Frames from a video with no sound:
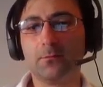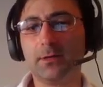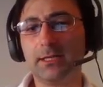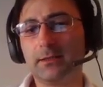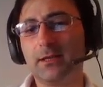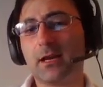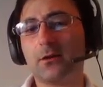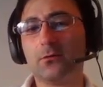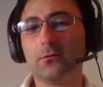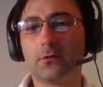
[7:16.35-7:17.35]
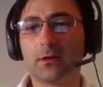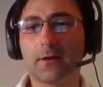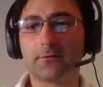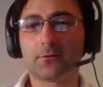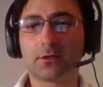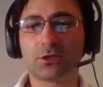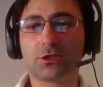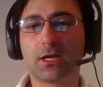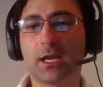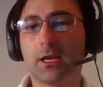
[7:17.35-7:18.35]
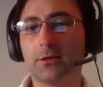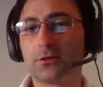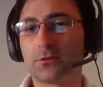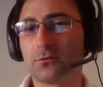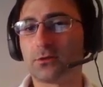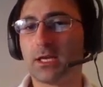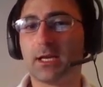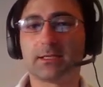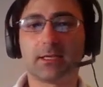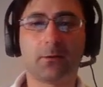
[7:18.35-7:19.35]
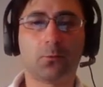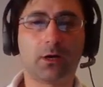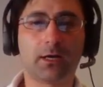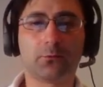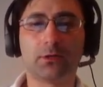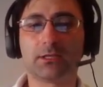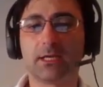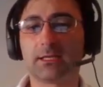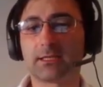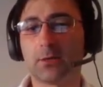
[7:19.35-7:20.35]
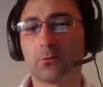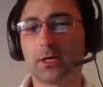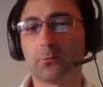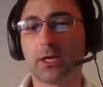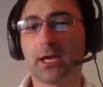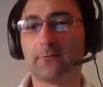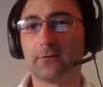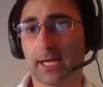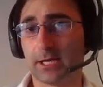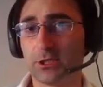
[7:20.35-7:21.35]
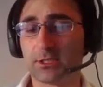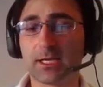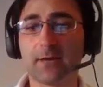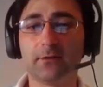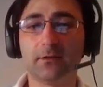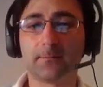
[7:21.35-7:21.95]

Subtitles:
but now after exchange, rook takes a1, queen takes a1, we have knight g7,